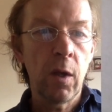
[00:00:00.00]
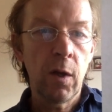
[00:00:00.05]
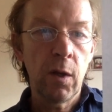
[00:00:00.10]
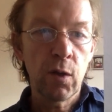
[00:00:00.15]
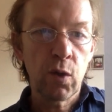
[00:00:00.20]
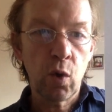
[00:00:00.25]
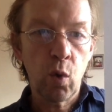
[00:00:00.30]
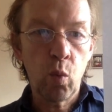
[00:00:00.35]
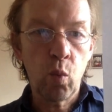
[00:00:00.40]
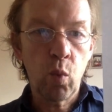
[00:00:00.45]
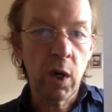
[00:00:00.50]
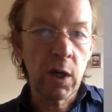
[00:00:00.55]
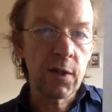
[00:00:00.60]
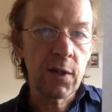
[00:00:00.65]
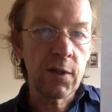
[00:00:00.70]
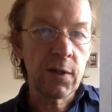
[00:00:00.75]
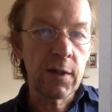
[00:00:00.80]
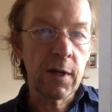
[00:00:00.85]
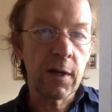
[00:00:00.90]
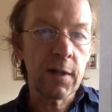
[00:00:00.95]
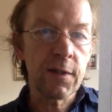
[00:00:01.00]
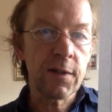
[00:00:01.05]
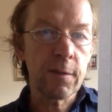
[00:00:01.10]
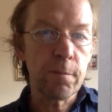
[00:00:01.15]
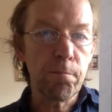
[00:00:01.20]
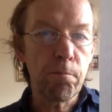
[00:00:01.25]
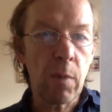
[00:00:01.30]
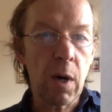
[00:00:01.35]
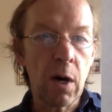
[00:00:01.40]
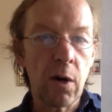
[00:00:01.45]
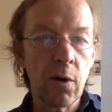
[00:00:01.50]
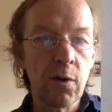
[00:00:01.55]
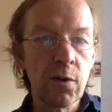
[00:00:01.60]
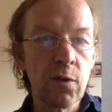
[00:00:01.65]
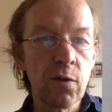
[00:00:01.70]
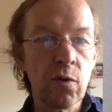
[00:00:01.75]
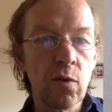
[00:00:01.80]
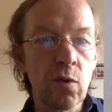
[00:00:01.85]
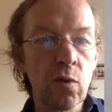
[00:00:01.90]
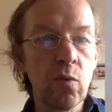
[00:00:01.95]
So what does
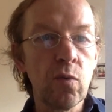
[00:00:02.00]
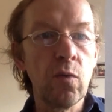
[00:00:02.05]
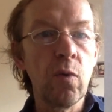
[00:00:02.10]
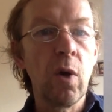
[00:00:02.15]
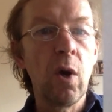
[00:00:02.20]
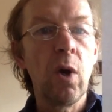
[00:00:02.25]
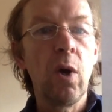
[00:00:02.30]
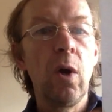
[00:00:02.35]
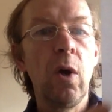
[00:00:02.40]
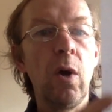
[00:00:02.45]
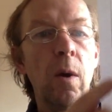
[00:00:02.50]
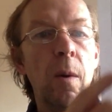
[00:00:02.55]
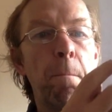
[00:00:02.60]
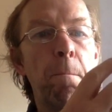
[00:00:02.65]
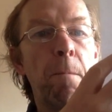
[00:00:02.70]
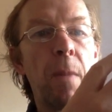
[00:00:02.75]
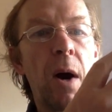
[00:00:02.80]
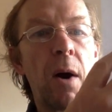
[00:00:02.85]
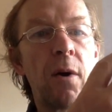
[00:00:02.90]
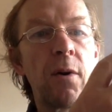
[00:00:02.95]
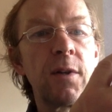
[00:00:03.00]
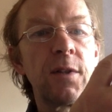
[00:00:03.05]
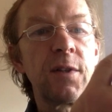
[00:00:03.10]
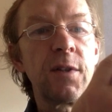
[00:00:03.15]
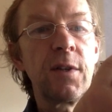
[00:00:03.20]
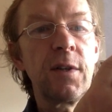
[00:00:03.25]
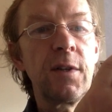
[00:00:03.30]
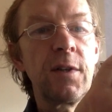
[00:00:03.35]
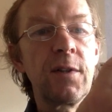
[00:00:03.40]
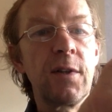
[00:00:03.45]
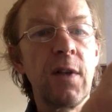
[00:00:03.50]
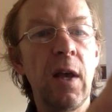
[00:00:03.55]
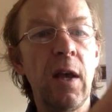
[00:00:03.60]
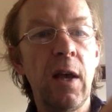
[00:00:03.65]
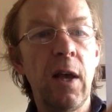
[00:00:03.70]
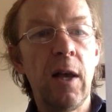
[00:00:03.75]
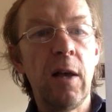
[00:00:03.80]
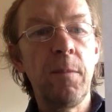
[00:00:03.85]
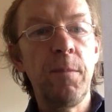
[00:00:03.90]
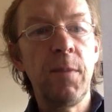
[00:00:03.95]
Mars do? Mars is
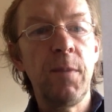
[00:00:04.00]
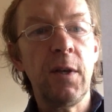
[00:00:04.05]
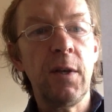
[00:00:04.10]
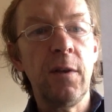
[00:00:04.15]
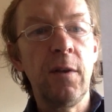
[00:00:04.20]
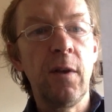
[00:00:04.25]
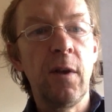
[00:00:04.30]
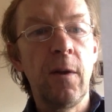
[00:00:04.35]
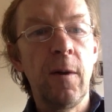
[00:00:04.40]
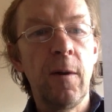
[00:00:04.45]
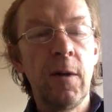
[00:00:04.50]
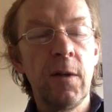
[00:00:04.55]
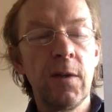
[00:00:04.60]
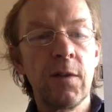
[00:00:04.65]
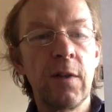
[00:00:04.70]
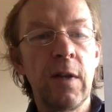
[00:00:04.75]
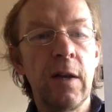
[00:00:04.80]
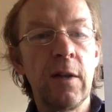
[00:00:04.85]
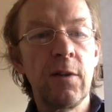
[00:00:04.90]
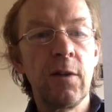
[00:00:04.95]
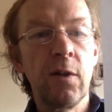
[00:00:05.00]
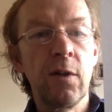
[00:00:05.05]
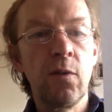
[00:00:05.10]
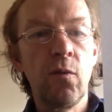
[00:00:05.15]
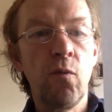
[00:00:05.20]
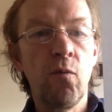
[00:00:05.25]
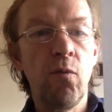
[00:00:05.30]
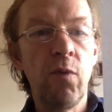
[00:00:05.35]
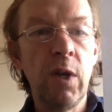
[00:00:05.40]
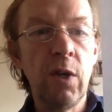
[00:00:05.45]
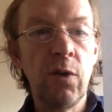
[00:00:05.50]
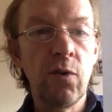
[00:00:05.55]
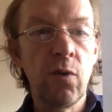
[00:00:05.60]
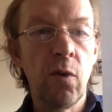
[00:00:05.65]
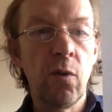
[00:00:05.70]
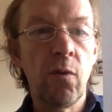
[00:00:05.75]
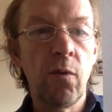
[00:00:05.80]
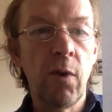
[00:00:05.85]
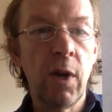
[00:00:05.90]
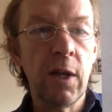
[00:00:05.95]
helping Saturn
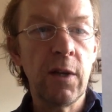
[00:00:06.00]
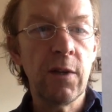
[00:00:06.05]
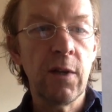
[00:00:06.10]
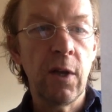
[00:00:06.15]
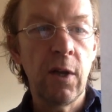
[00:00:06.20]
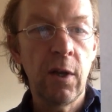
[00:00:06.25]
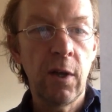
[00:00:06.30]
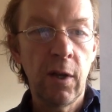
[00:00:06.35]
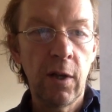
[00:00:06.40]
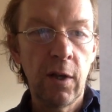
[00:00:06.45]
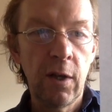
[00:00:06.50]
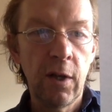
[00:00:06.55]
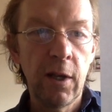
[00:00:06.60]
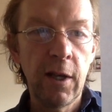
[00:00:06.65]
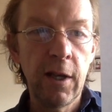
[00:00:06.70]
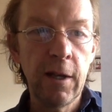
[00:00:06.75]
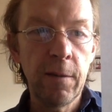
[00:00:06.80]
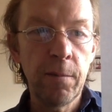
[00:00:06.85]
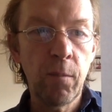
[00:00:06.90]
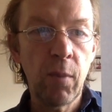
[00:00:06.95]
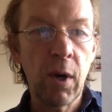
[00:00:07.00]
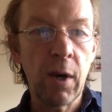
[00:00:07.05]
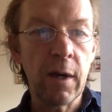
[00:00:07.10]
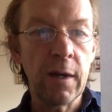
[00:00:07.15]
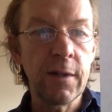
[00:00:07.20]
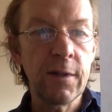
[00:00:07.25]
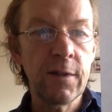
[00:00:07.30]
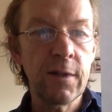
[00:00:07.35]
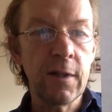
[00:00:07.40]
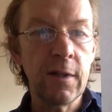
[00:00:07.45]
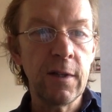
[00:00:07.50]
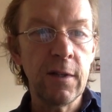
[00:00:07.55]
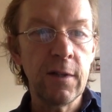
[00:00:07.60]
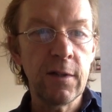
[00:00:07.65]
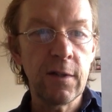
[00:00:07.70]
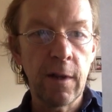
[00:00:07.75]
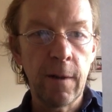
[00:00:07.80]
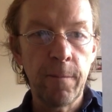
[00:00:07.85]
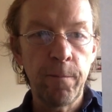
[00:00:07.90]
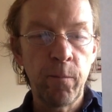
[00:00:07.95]
retrograde in
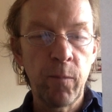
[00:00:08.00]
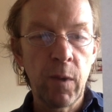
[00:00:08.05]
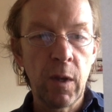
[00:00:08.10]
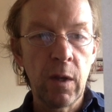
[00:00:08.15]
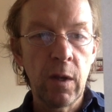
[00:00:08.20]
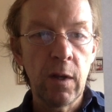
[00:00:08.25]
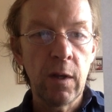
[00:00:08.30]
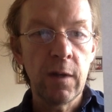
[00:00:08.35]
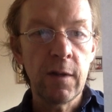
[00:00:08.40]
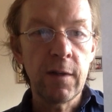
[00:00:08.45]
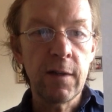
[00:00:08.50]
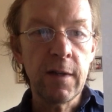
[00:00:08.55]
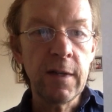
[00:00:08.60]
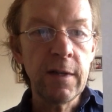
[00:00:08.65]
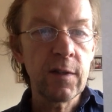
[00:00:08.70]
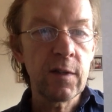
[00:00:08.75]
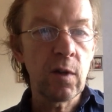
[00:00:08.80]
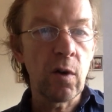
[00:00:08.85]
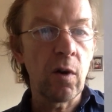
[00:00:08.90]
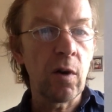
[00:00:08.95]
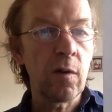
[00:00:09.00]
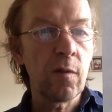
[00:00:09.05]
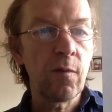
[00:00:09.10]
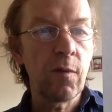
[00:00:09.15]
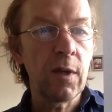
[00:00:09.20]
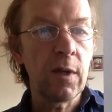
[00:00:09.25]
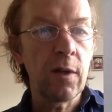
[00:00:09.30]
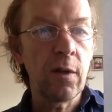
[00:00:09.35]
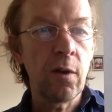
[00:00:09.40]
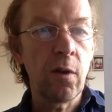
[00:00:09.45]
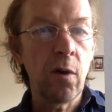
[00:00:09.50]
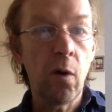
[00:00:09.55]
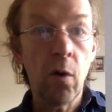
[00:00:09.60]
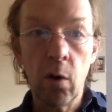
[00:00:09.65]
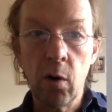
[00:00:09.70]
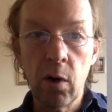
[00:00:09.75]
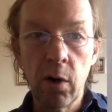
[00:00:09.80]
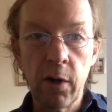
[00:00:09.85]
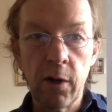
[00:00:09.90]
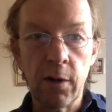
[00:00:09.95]
Pisces, dissolving
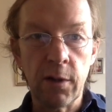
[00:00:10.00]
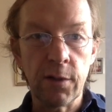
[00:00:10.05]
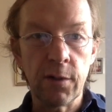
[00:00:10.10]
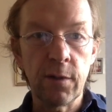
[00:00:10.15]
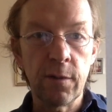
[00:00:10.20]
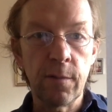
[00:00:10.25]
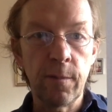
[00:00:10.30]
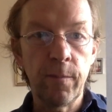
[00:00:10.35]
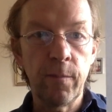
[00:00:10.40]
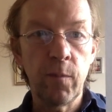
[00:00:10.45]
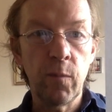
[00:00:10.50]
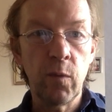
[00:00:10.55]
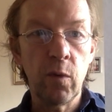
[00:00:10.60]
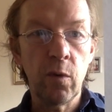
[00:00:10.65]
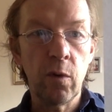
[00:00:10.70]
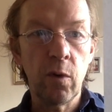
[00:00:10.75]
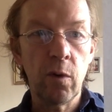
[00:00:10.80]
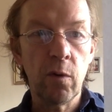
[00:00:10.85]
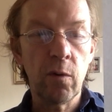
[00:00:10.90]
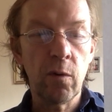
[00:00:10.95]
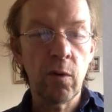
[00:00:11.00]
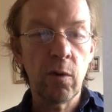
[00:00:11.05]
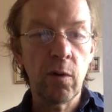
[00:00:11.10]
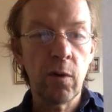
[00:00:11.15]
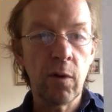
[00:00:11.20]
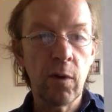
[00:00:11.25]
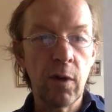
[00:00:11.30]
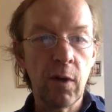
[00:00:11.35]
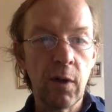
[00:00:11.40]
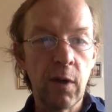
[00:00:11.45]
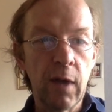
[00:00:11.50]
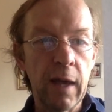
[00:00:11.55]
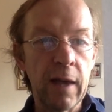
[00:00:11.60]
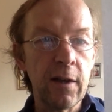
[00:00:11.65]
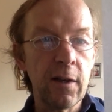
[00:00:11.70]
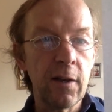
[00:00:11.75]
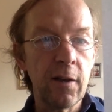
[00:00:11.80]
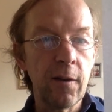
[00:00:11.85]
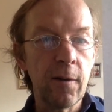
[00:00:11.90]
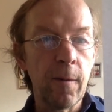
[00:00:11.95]
orders, you know,
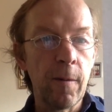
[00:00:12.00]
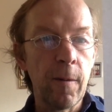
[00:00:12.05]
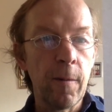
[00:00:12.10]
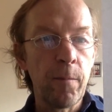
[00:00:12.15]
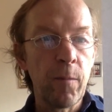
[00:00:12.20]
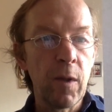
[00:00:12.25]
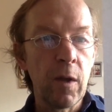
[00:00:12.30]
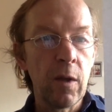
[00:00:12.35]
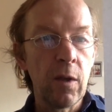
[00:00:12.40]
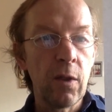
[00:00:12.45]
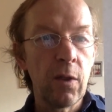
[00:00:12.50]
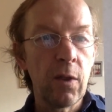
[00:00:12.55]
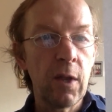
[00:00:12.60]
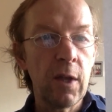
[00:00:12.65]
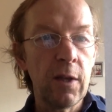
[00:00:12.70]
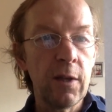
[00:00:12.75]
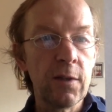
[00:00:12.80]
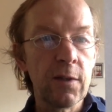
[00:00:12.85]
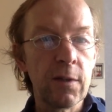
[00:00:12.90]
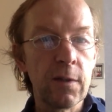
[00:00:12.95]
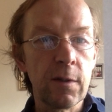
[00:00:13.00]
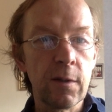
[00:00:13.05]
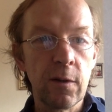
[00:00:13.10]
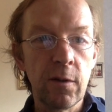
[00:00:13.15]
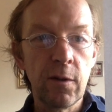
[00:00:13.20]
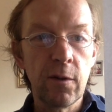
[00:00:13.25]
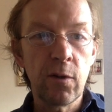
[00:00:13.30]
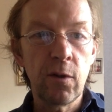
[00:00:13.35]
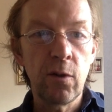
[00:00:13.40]
getting things